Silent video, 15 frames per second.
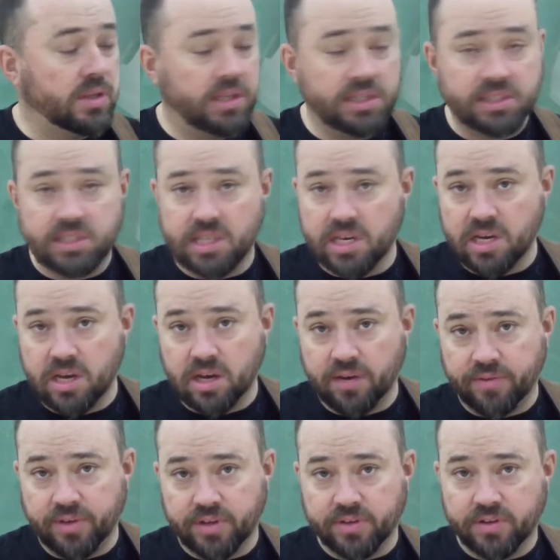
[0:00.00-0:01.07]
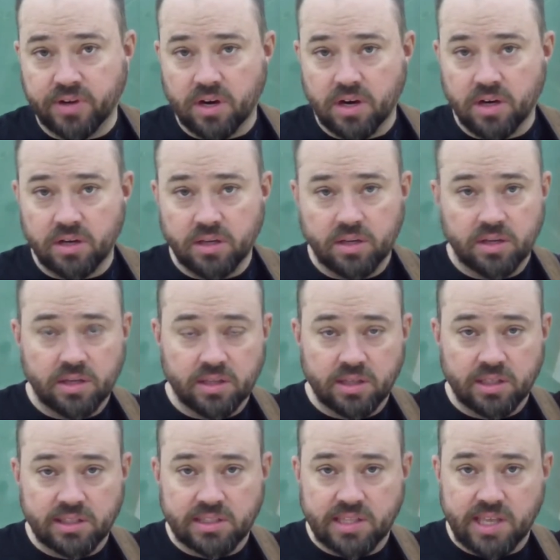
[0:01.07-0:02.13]
This is the nut of the guitar,
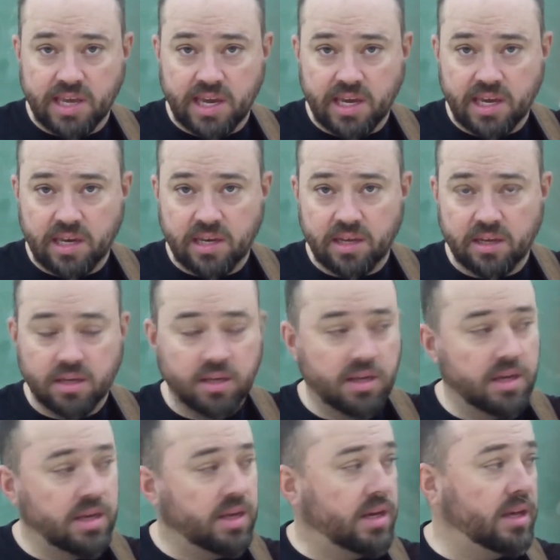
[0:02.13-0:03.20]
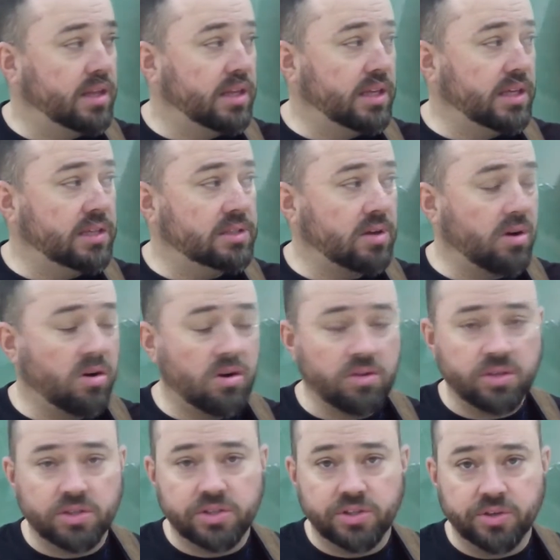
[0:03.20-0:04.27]
this is the head, and these are
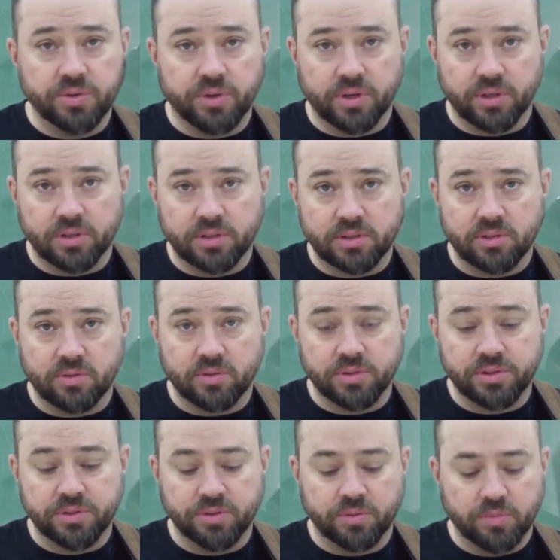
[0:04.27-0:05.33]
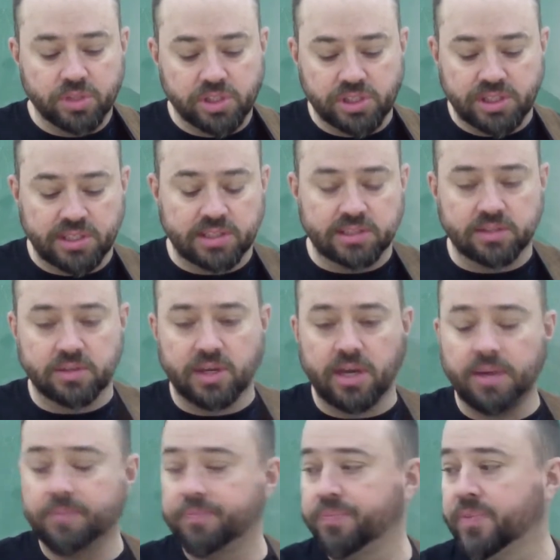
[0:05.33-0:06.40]
the tuners or tuning machines,
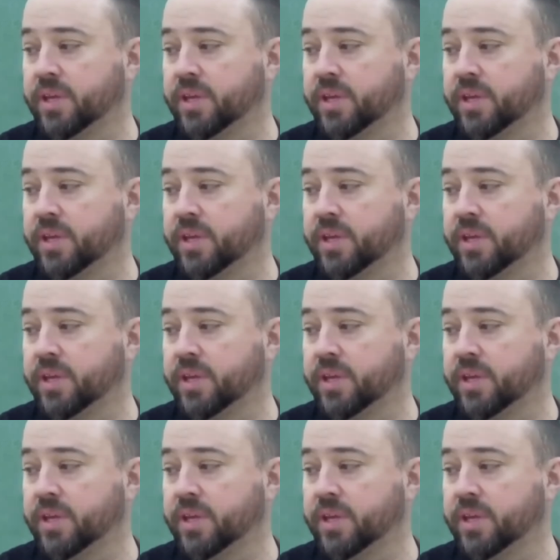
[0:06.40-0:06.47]
okay?